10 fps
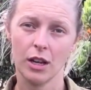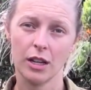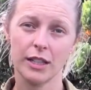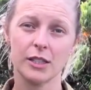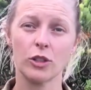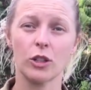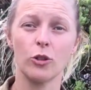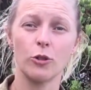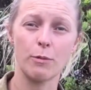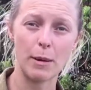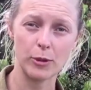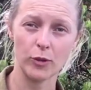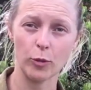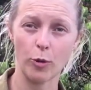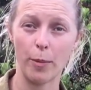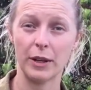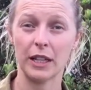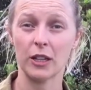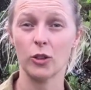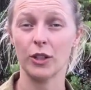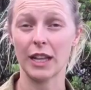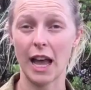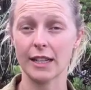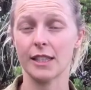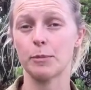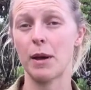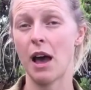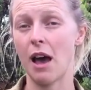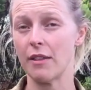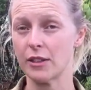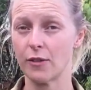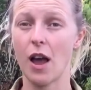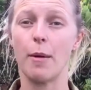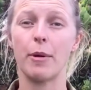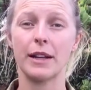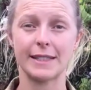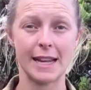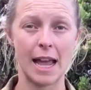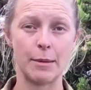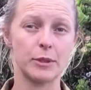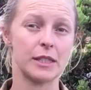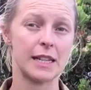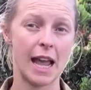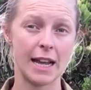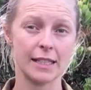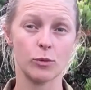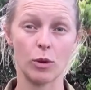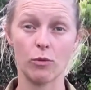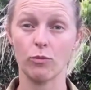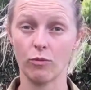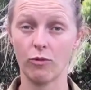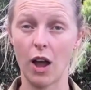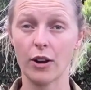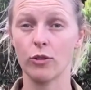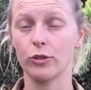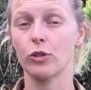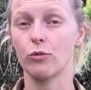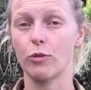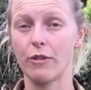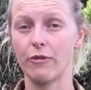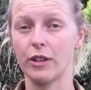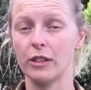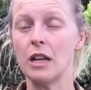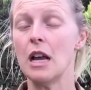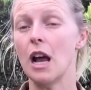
Now, this could include maps of your property, including access paths, fire breaks, dams and tanks where fire crews could refill,